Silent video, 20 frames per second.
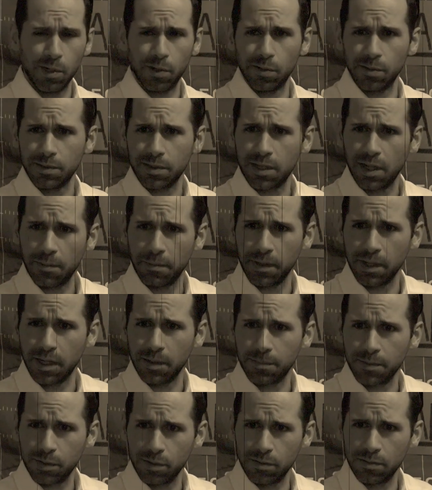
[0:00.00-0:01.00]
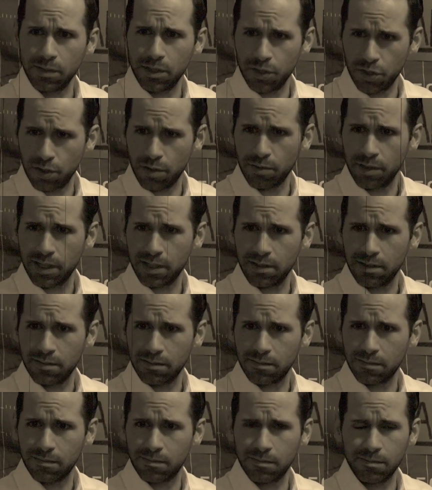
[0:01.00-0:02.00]
Bowl's coming up soon, did you know that?
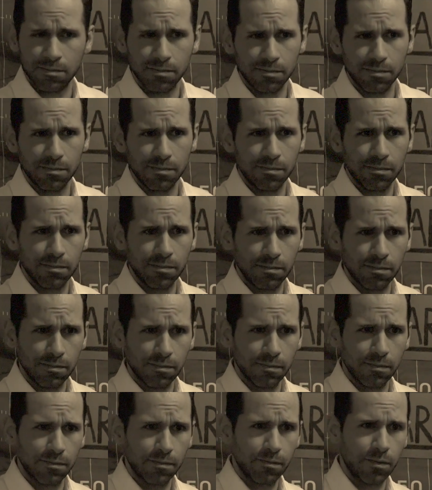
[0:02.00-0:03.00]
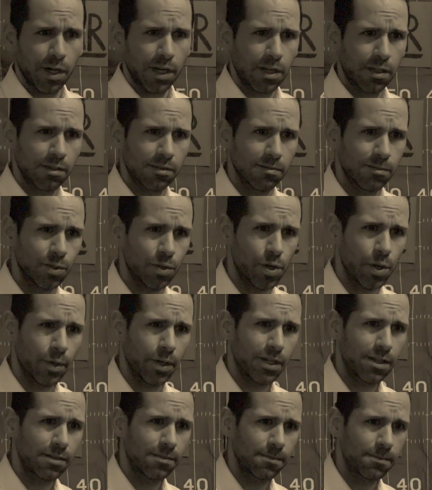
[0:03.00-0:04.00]
Frank, did you know
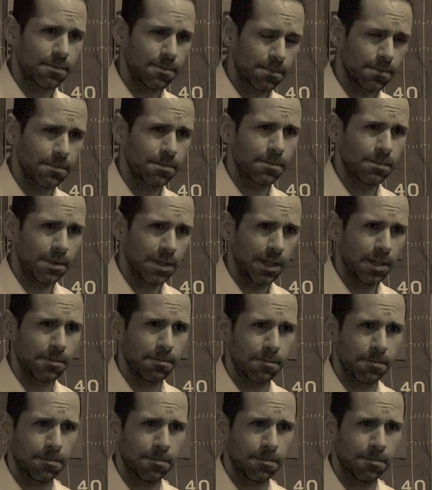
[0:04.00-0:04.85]
that? Yeah.